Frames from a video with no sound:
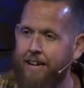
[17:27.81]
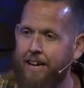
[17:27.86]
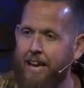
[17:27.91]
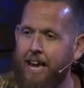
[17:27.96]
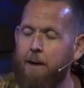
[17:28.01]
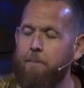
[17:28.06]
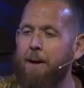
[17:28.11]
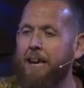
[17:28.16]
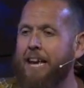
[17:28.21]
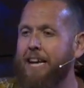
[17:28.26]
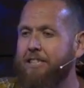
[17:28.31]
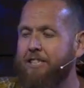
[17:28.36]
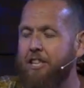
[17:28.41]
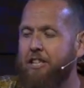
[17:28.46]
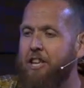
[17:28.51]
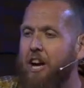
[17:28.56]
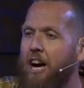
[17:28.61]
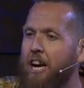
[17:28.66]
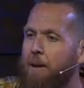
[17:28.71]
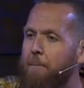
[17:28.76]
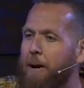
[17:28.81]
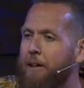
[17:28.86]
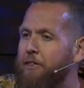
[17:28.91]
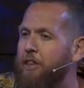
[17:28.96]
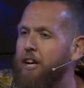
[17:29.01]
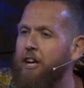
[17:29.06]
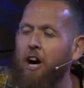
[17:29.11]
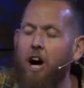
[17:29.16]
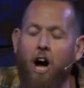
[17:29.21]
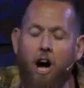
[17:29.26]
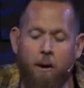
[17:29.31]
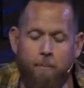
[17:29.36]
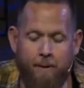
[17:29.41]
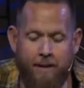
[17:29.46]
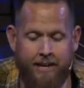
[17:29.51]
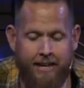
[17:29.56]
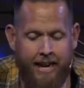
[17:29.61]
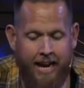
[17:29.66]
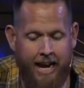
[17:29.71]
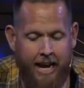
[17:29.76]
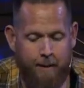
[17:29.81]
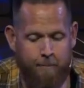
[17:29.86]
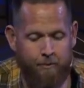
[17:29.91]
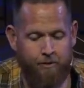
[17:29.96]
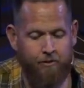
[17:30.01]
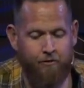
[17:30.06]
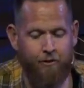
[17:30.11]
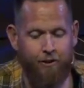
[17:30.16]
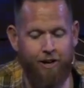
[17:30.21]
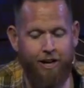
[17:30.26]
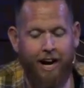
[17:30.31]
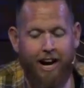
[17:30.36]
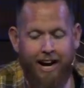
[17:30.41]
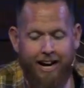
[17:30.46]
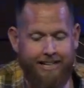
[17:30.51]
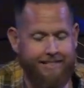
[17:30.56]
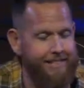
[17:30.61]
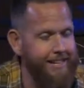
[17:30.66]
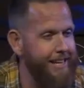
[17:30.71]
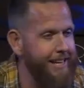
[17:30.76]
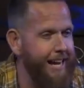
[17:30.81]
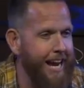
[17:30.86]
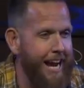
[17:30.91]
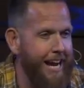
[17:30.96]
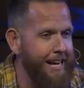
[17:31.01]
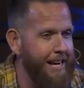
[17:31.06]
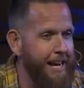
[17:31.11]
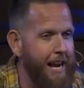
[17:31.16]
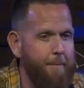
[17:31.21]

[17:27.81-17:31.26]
He begins to talk about the common names for gods in Canaan.